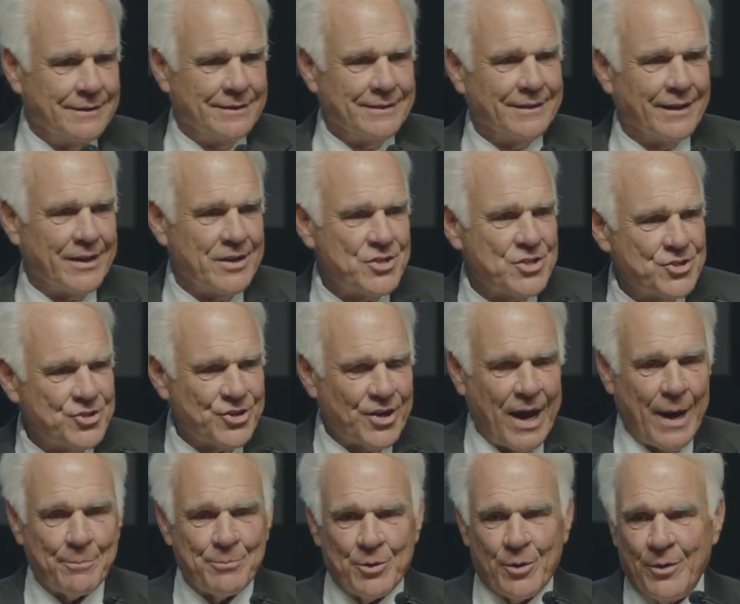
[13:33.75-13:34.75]
nice
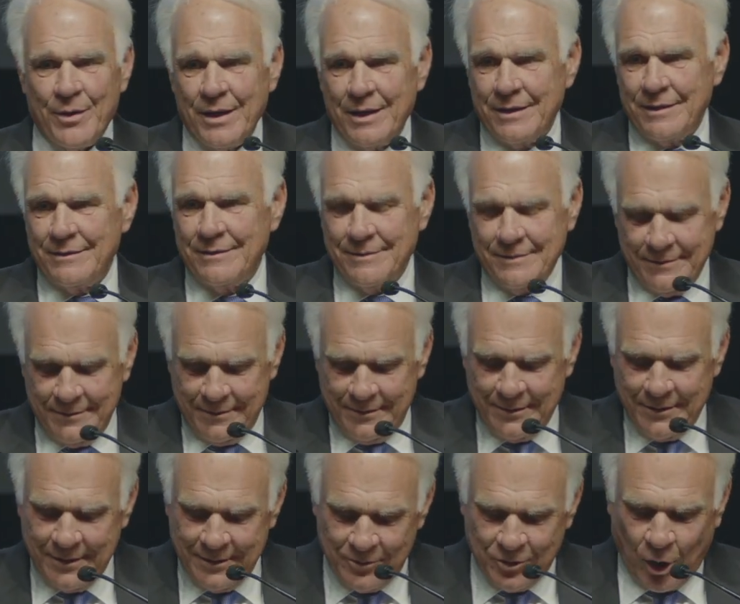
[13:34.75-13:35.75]
chapter in
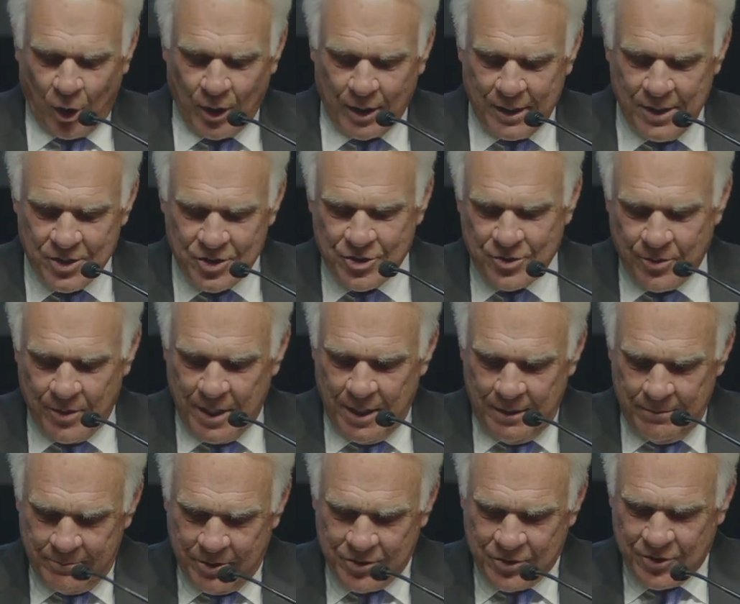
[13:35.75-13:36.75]
dark history.
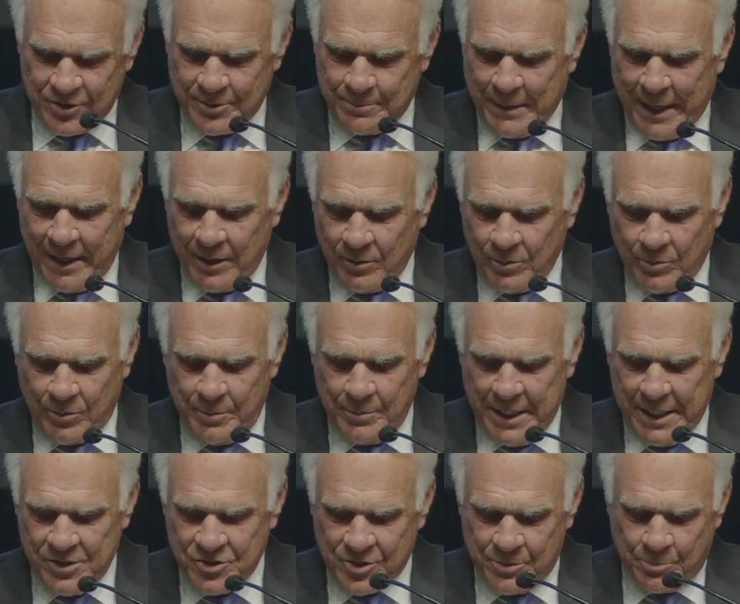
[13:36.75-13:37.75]
Mr. Spano
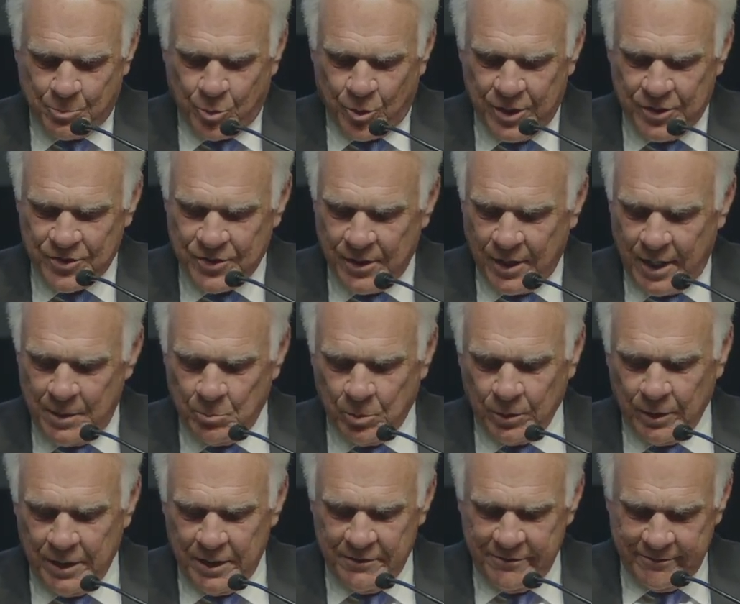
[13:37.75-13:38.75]
remains in prison, I
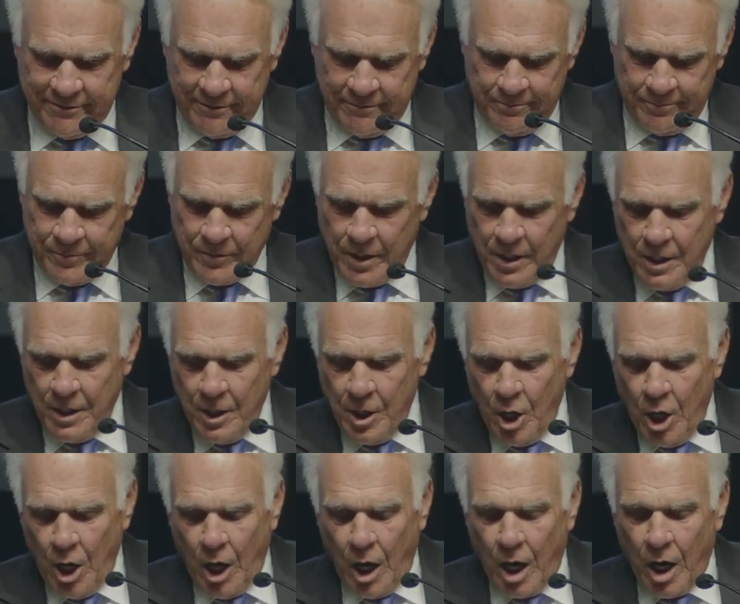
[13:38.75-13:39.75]
believe.
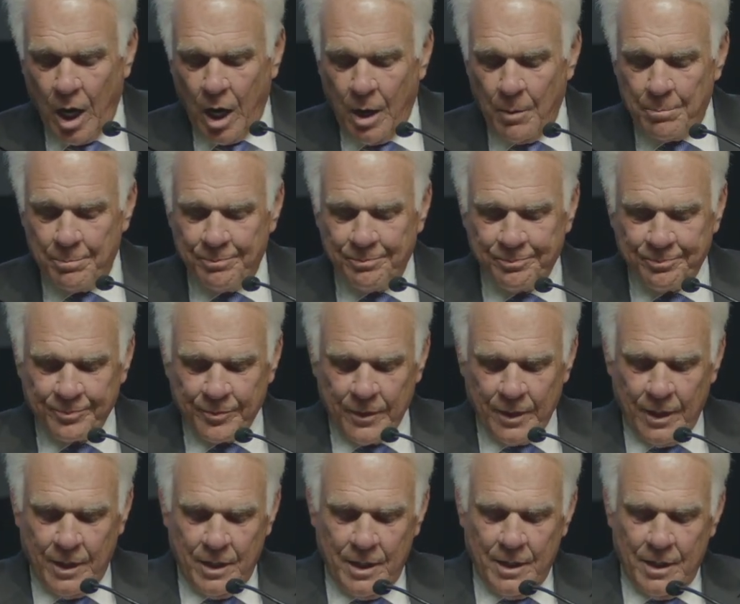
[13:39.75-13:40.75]

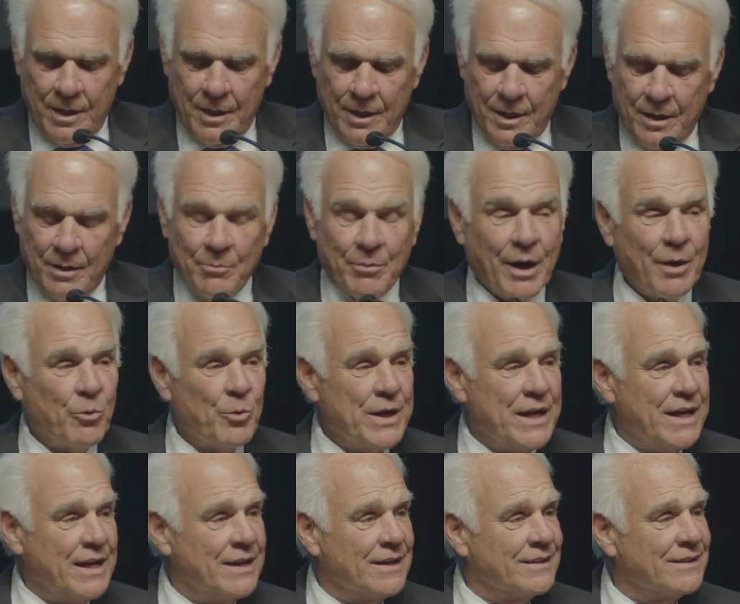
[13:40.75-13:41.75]
But
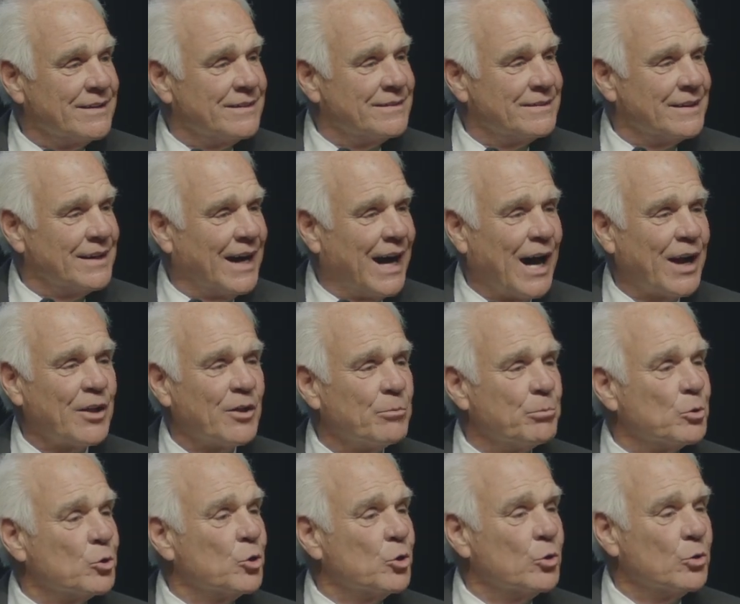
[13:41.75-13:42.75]
out of the
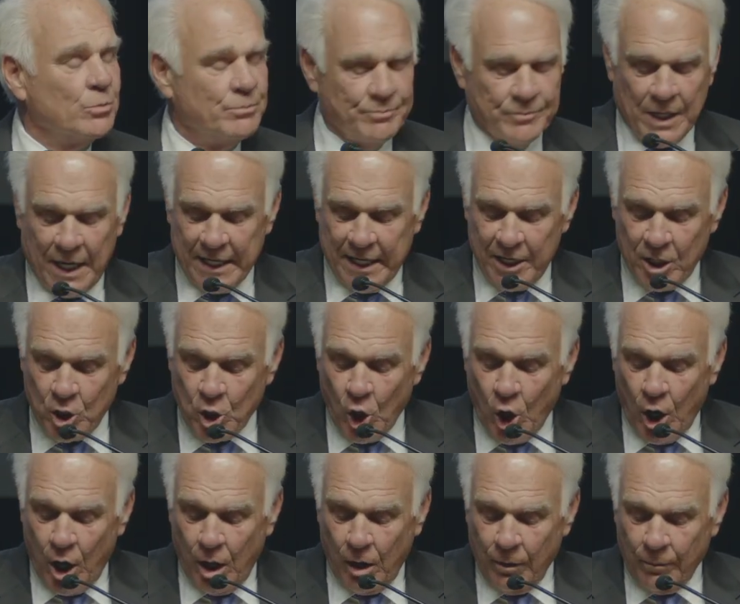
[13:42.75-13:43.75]
blue, I get a
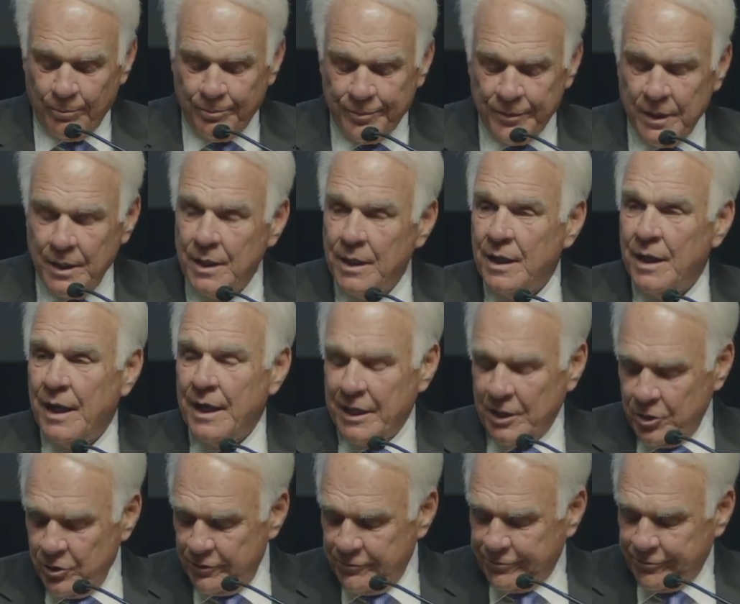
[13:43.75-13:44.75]
call, and a
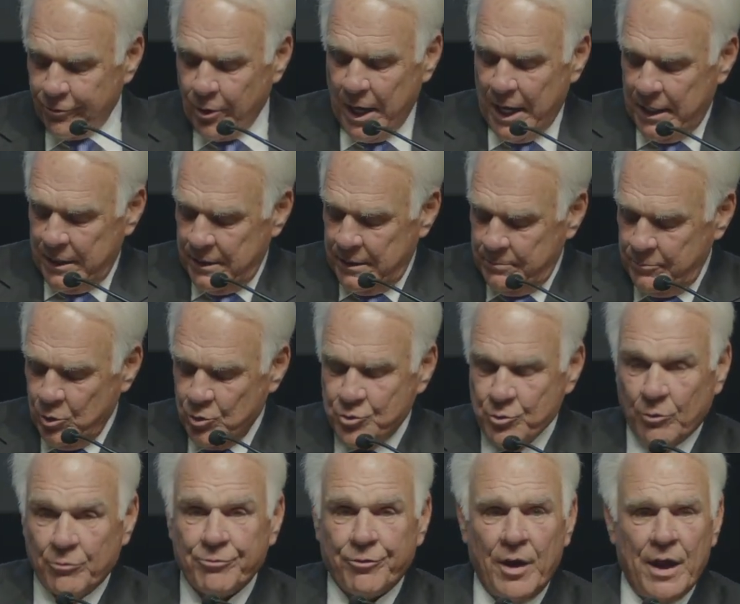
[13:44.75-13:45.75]
good friend,
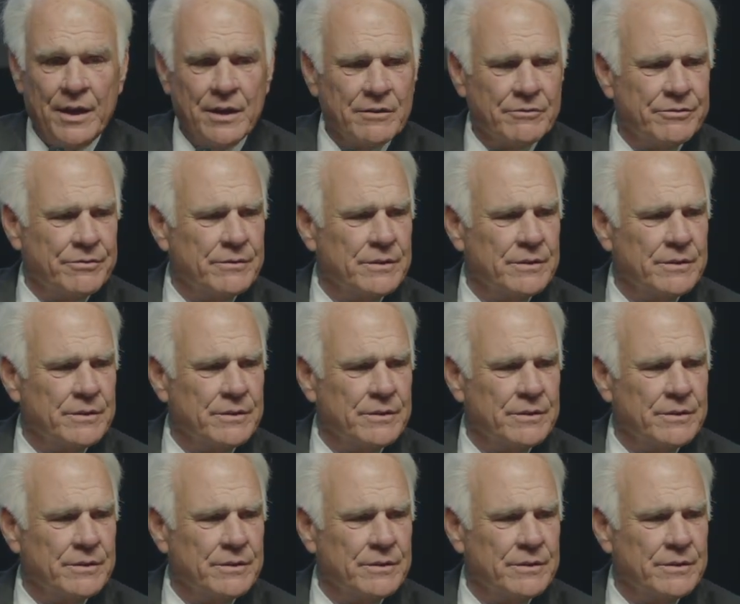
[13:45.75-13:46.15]
mutual friend of